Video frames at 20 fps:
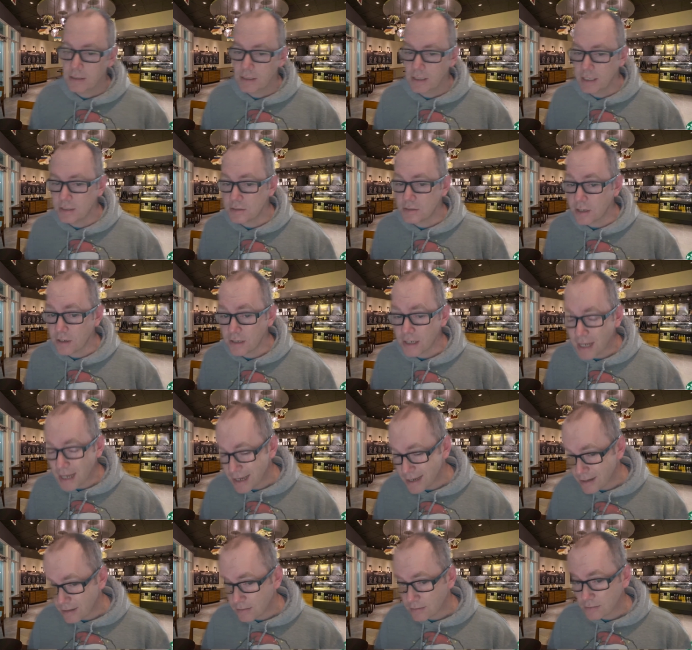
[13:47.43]
And so
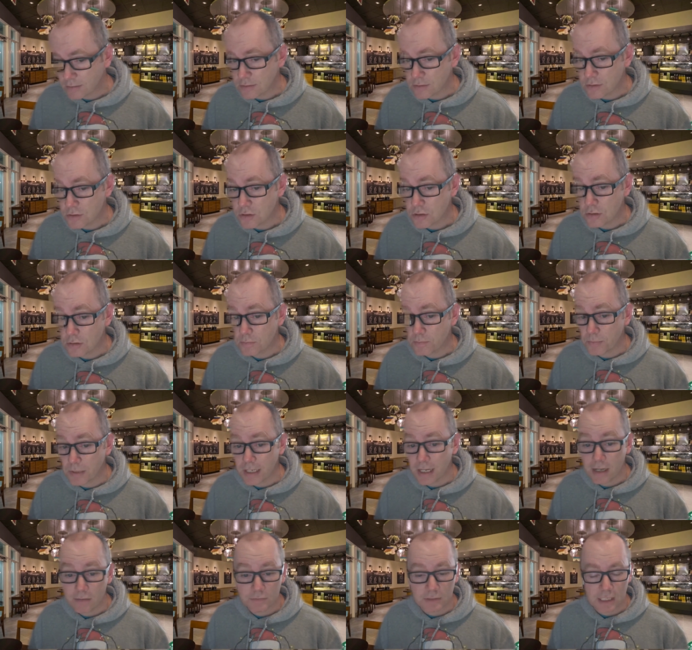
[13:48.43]
now you should
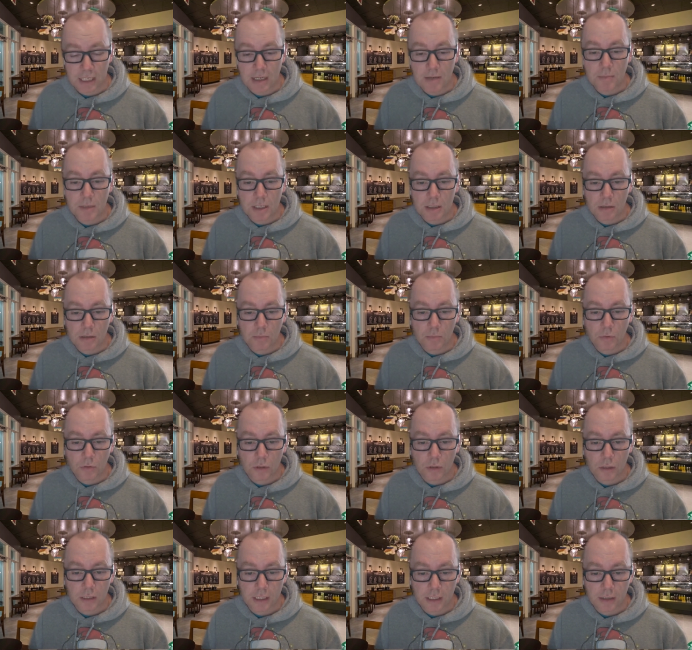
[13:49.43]
be able to hear me a lot more
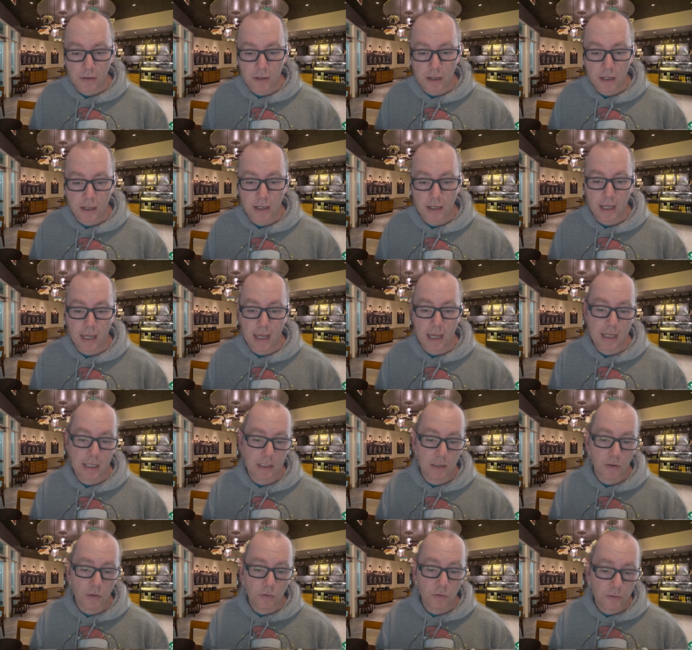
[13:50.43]
clearer,
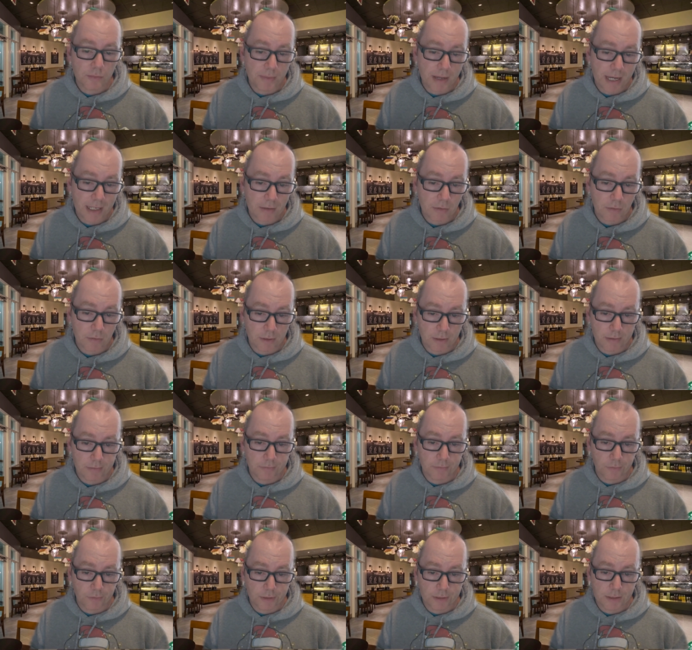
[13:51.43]
and all the background
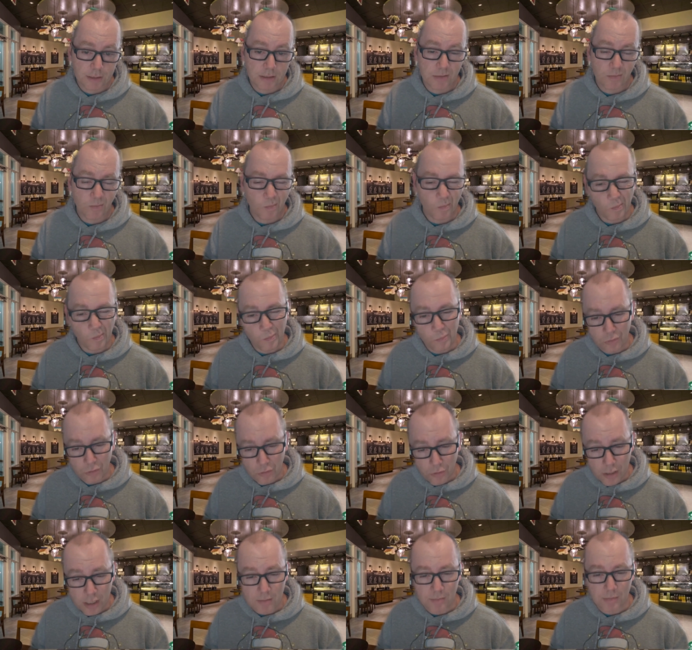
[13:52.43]
noise
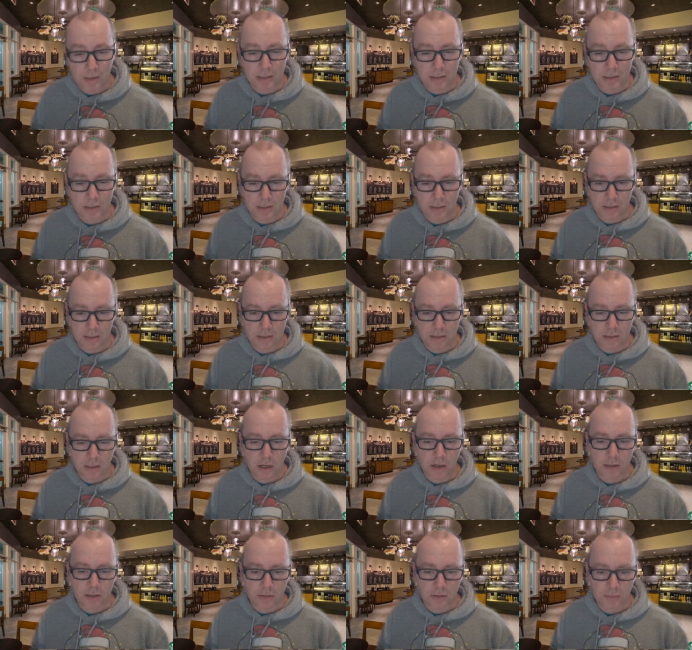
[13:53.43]
pretty much is
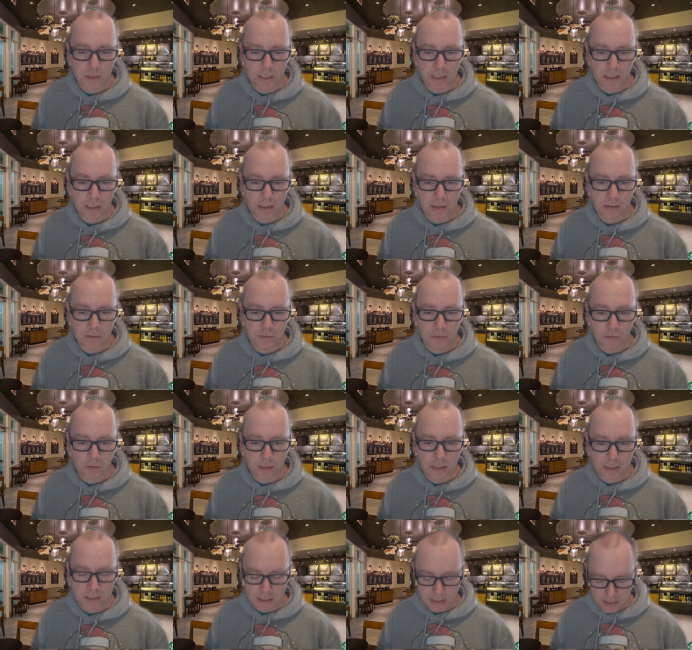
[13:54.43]
going to be
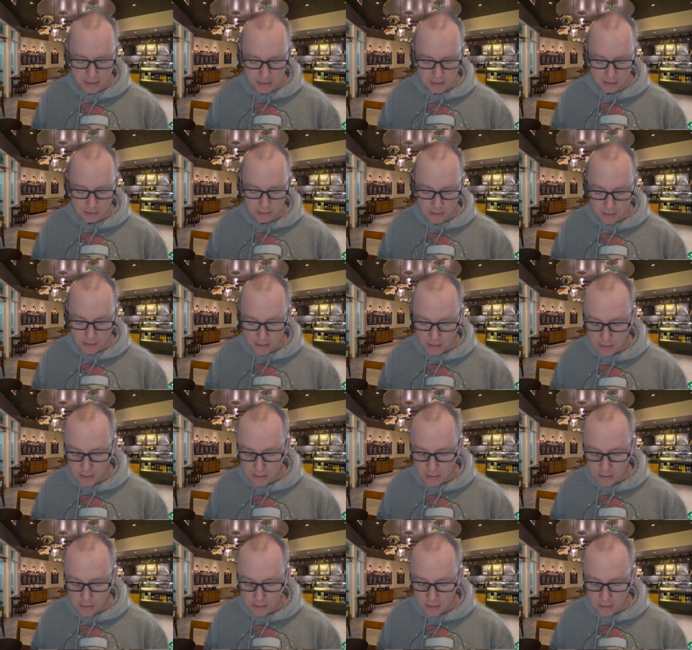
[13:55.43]
non-existent.